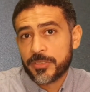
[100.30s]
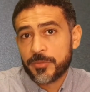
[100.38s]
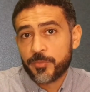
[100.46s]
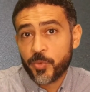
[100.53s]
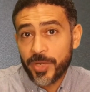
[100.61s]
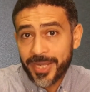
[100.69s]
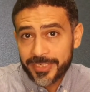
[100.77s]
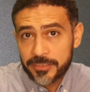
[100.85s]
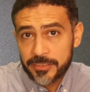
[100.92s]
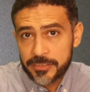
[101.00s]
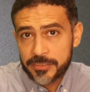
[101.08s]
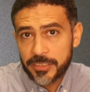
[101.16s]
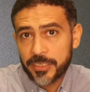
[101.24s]

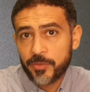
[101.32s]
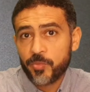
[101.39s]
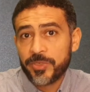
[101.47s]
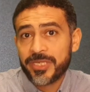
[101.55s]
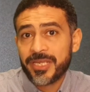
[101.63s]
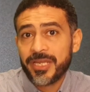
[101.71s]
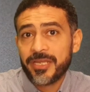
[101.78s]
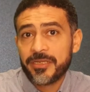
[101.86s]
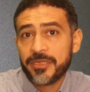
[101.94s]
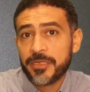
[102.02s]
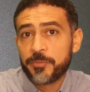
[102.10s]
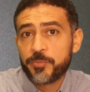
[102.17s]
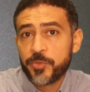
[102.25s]
practice, and we
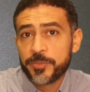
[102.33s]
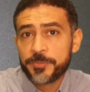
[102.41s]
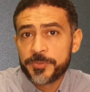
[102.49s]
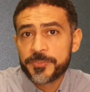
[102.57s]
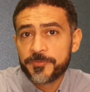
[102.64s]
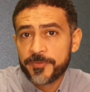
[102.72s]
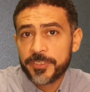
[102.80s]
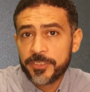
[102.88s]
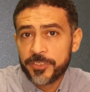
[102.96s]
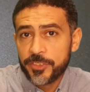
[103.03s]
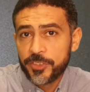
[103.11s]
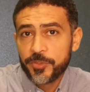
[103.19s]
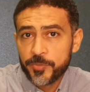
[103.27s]
can purposefully
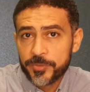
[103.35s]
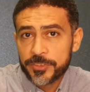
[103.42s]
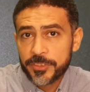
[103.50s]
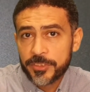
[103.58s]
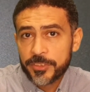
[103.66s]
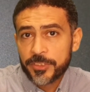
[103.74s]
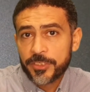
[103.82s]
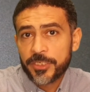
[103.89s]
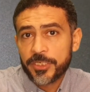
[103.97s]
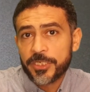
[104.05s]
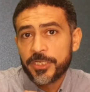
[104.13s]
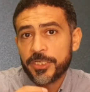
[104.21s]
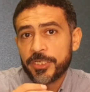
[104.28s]
use
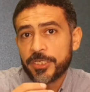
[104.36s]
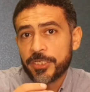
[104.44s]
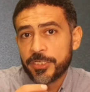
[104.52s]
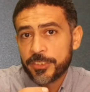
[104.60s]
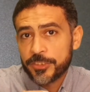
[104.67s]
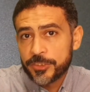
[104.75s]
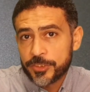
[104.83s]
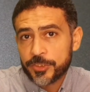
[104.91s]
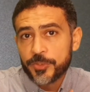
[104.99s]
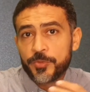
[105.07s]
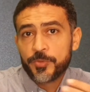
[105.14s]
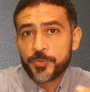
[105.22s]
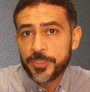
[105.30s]

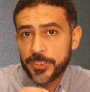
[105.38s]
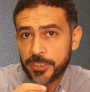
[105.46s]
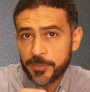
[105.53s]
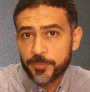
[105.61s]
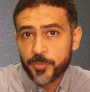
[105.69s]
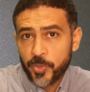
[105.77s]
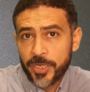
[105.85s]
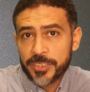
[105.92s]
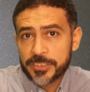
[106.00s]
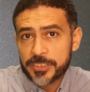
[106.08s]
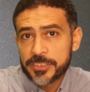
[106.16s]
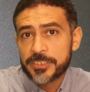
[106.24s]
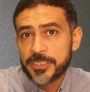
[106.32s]
to
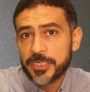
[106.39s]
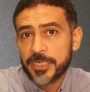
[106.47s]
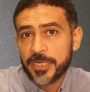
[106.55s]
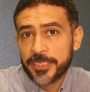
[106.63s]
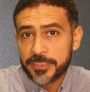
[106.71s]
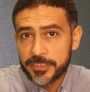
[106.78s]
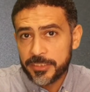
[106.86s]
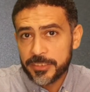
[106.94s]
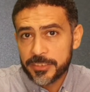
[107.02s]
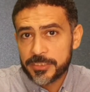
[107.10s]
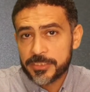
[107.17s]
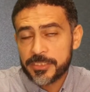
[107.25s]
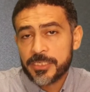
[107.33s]
process
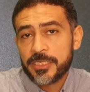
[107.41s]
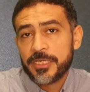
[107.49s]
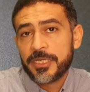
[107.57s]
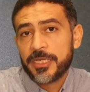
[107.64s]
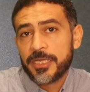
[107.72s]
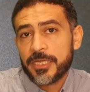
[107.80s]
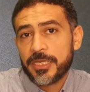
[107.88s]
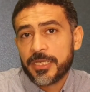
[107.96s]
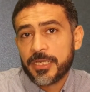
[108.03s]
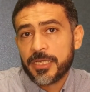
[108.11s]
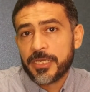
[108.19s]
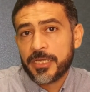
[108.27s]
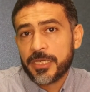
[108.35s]
ideas,
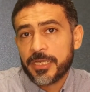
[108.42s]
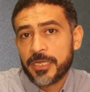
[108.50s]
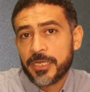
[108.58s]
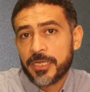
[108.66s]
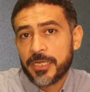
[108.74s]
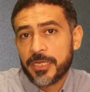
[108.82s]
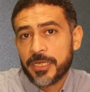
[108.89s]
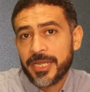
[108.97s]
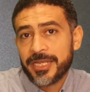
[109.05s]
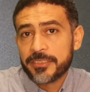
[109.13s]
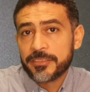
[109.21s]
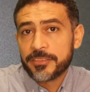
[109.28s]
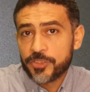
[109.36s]

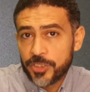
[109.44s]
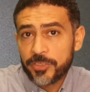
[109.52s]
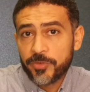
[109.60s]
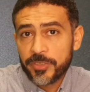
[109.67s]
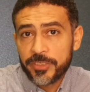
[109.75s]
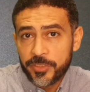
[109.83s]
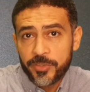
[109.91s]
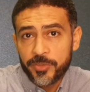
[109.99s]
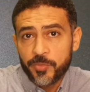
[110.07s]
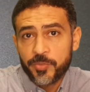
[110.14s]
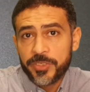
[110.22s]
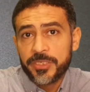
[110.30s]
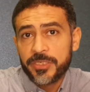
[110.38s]
and generally
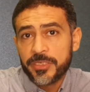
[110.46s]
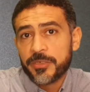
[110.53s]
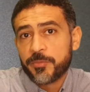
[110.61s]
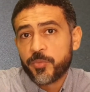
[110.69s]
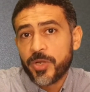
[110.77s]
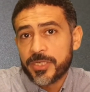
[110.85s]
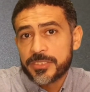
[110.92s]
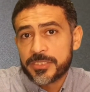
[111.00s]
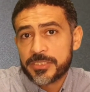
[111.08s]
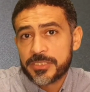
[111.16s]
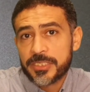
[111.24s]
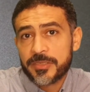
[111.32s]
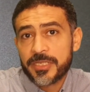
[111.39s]
we
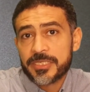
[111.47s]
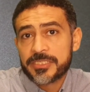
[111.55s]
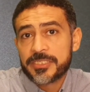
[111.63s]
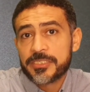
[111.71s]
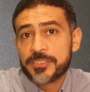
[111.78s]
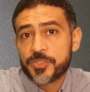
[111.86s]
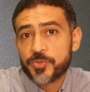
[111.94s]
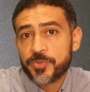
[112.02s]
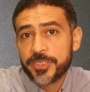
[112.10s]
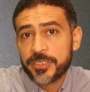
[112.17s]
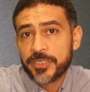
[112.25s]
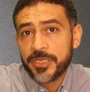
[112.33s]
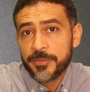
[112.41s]
process the
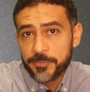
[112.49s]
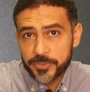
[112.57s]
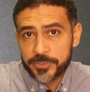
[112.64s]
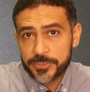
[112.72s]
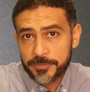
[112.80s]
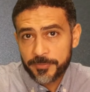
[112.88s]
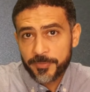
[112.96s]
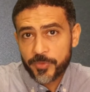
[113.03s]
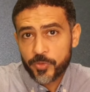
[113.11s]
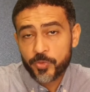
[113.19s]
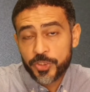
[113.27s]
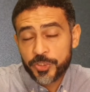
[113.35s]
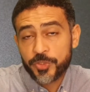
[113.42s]
sensory input
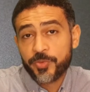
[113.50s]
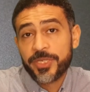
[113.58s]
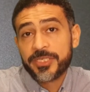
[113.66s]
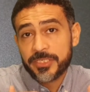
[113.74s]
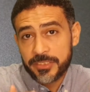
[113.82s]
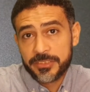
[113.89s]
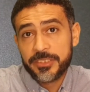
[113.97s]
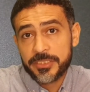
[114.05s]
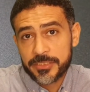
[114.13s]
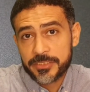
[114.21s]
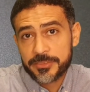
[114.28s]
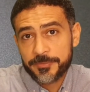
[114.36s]
to generate ideas.